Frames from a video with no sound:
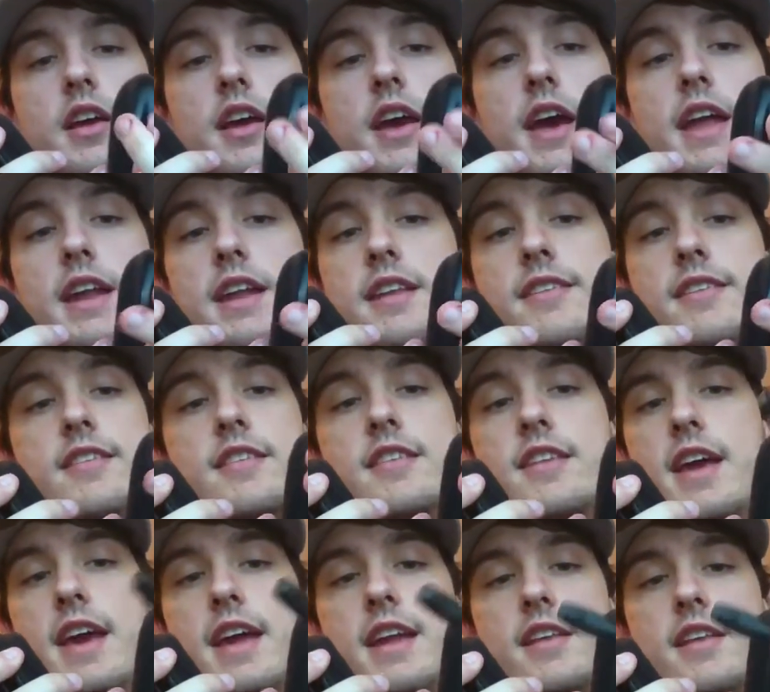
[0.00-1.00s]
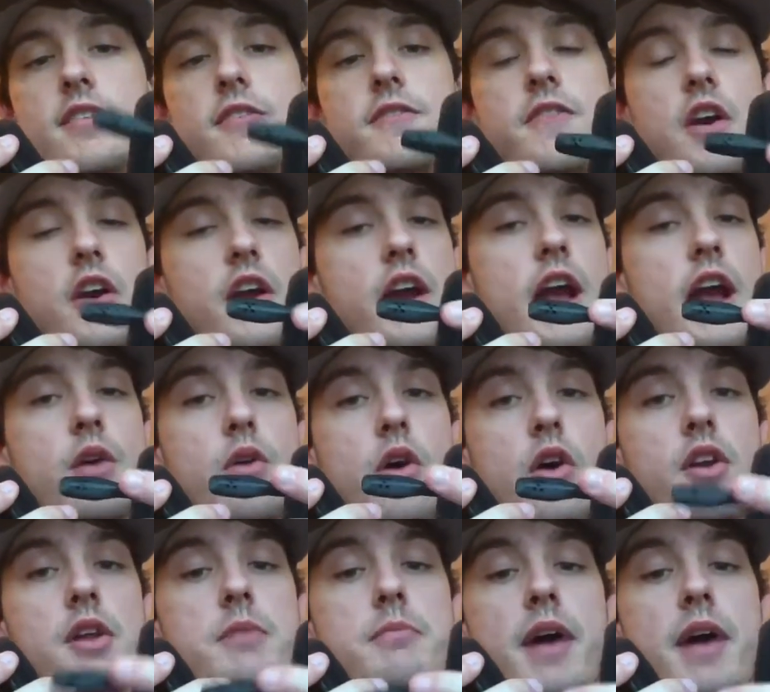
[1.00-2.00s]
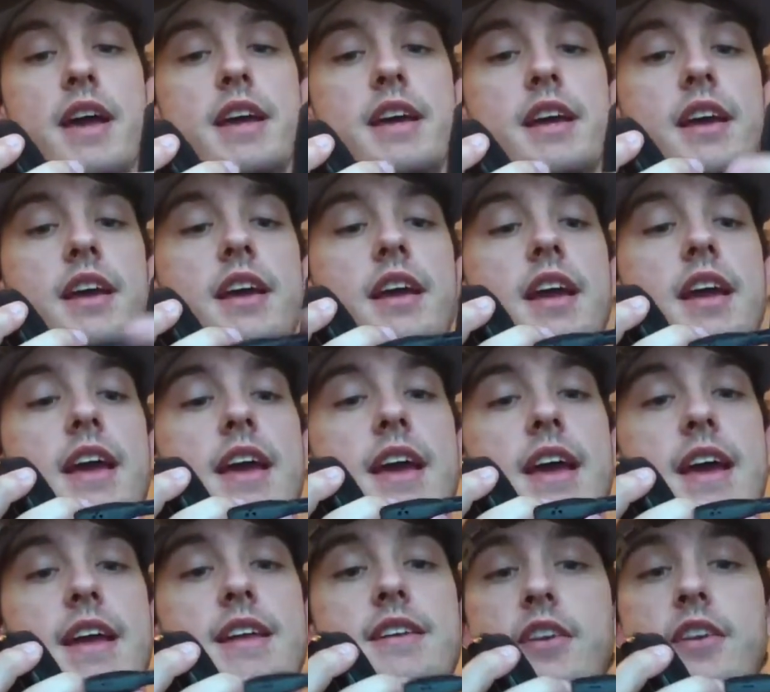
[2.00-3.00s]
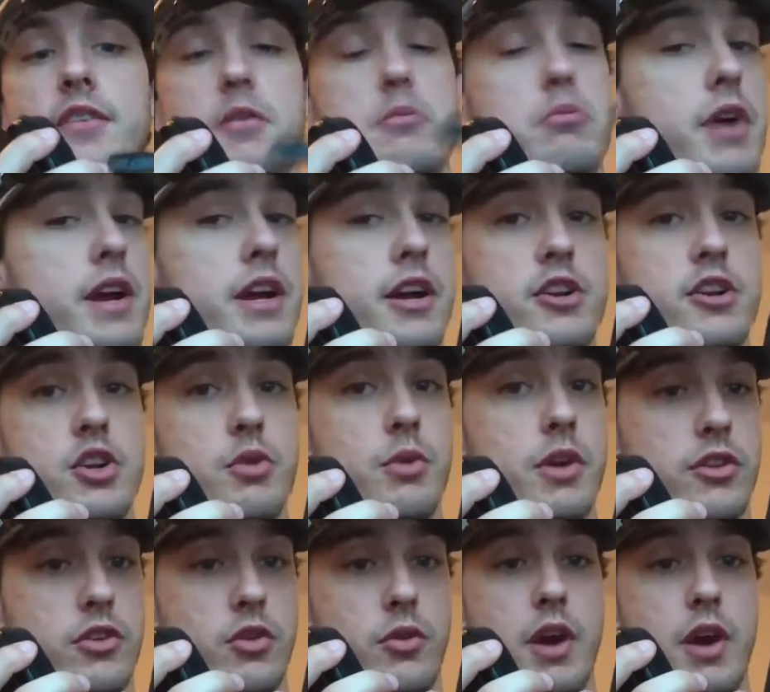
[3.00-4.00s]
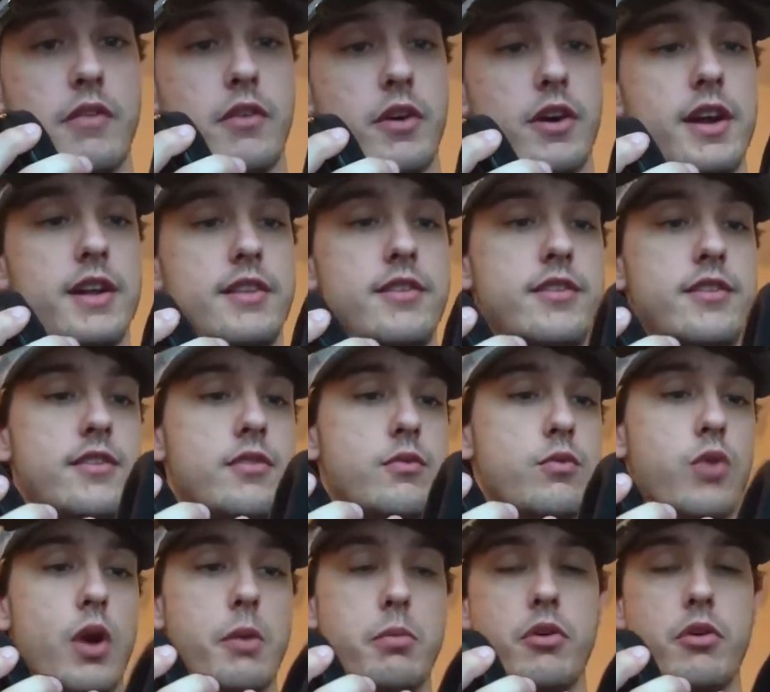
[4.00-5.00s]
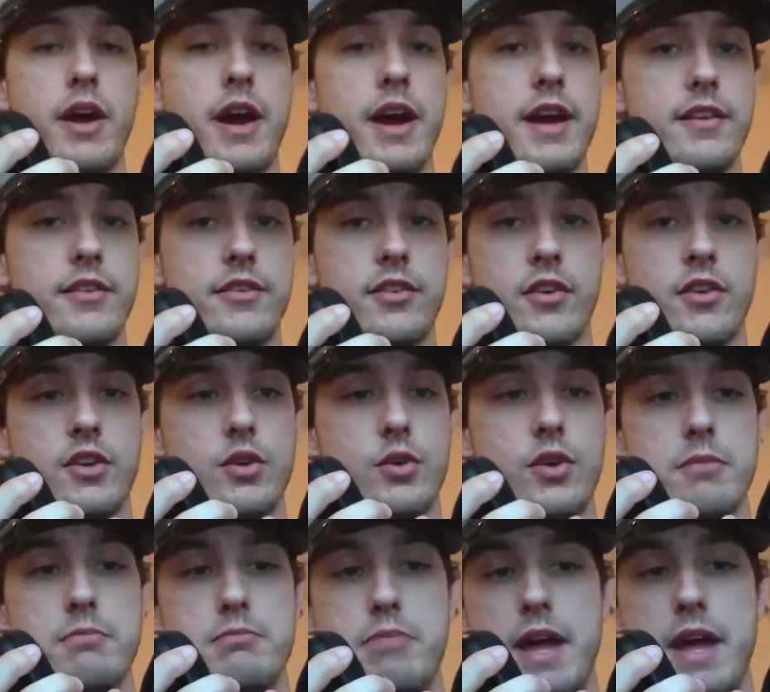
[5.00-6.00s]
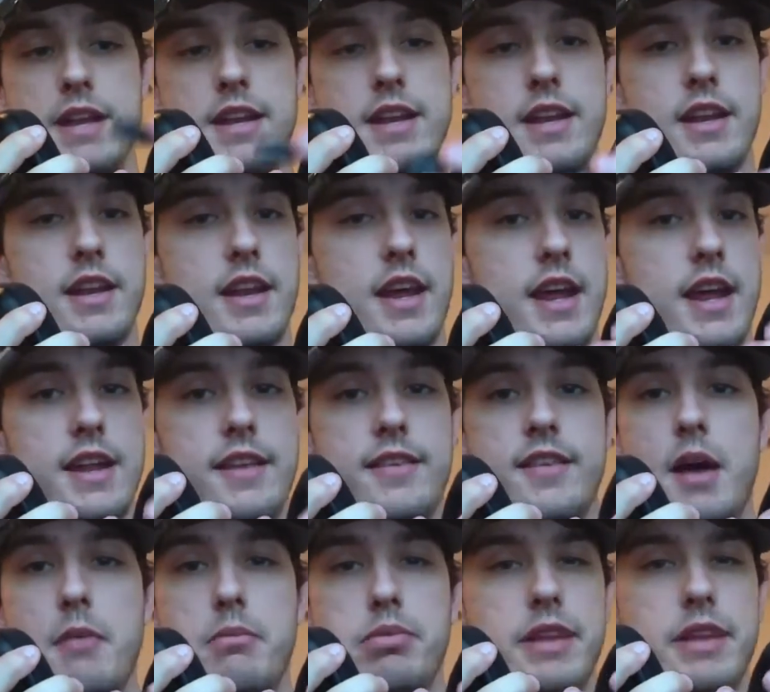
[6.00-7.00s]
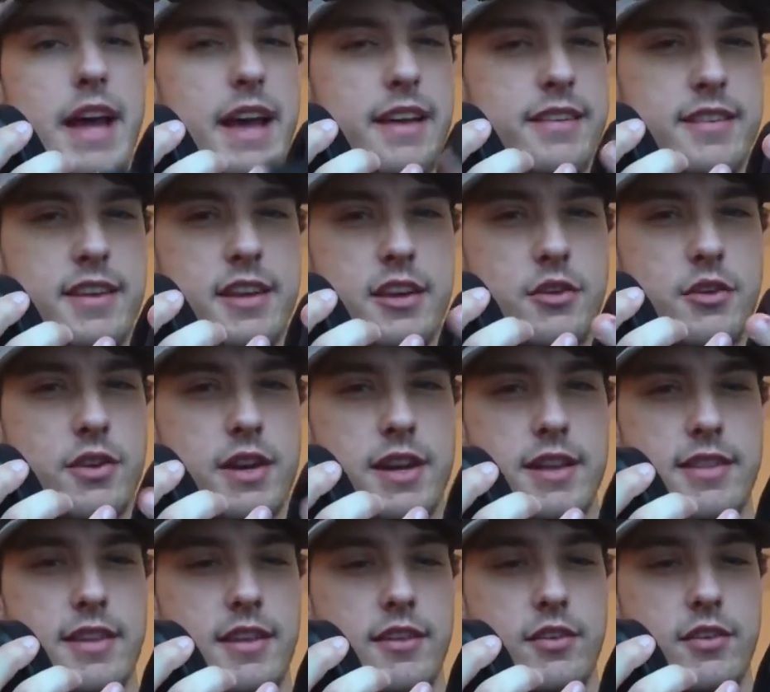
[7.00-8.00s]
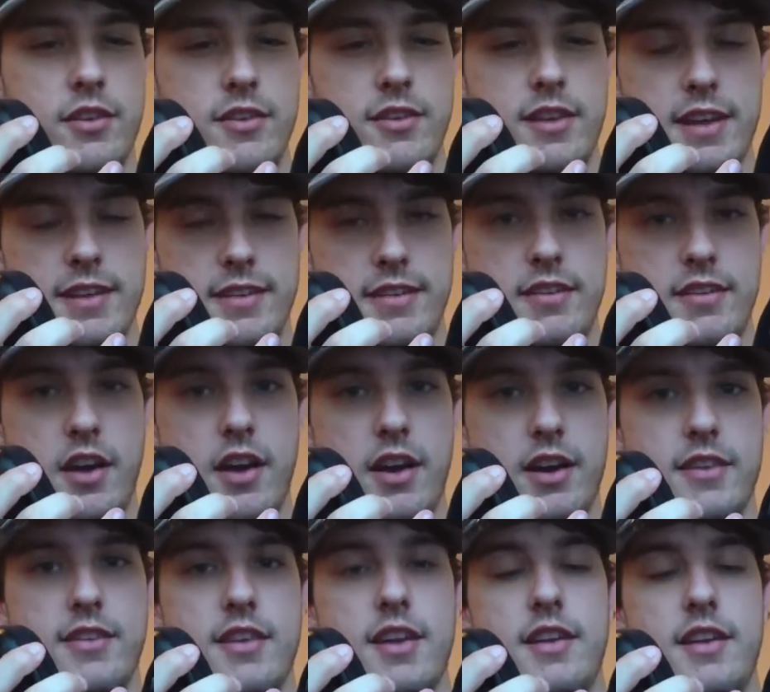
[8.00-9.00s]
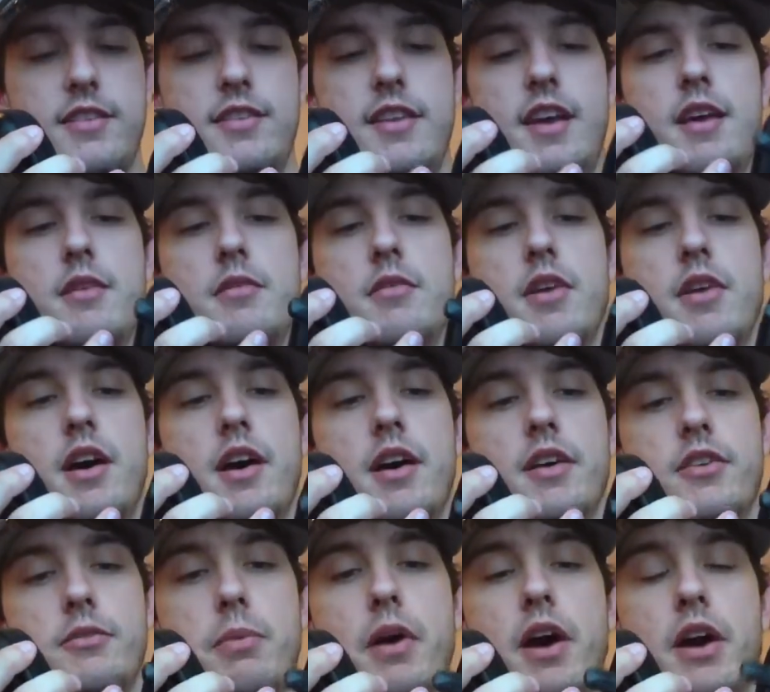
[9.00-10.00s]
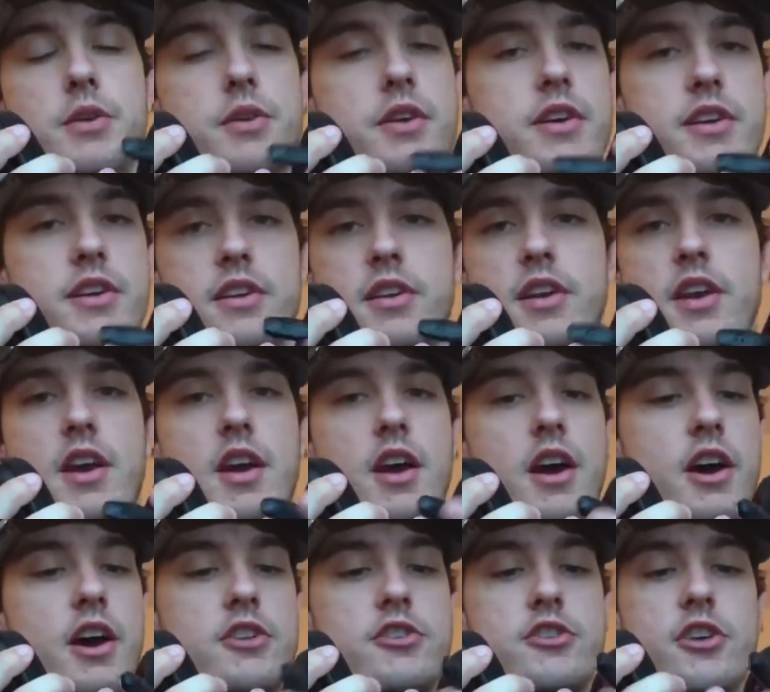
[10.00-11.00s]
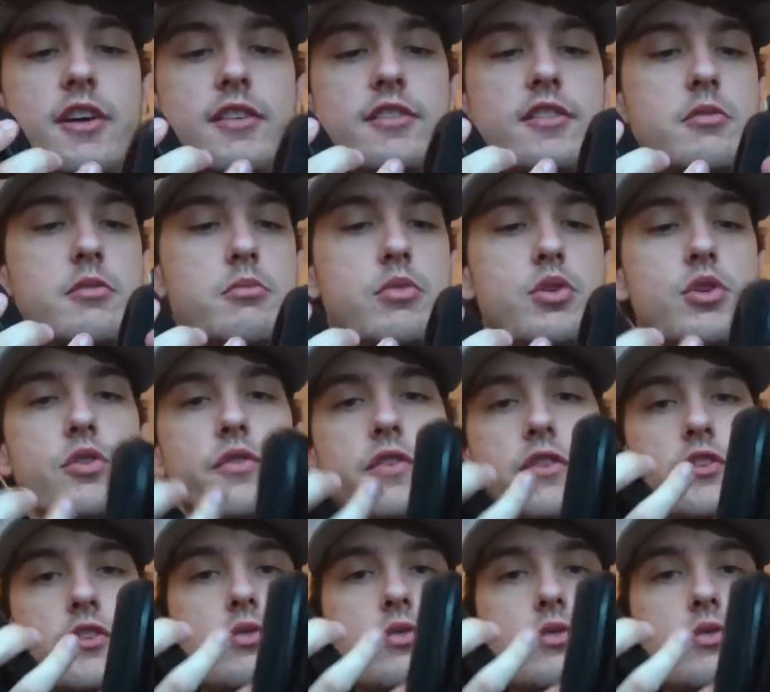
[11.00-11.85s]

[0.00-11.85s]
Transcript: and it's a very high quality mic. It doesn't break on you whatsoever. It's rubberized, so you can bend it, and it's not plastic or anything, so it doesn't get stuck. It's not a set spot. You can adjust and move and